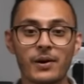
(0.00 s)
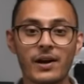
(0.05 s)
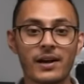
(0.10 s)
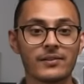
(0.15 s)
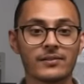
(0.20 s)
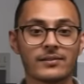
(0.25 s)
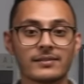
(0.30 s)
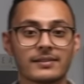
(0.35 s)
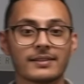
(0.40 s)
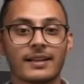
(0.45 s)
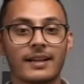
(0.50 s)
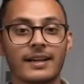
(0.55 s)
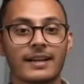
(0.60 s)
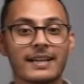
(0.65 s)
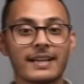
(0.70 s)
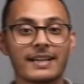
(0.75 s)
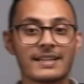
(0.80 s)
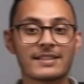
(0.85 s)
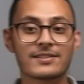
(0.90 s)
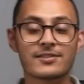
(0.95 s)
well.
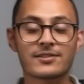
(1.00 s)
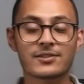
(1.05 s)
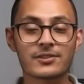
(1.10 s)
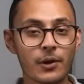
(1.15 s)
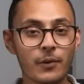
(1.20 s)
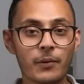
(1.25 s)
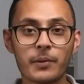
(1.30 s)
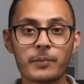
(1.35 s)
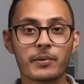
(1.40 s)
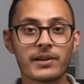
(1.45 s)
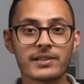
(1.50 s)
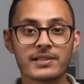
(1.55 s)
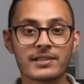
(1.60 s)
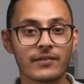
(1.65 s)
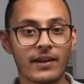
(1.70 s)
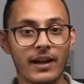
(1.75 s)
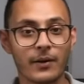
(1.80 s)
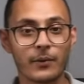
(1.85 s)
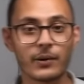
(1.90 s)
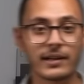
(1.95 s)
Like it's so
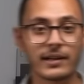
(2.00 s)
impressive how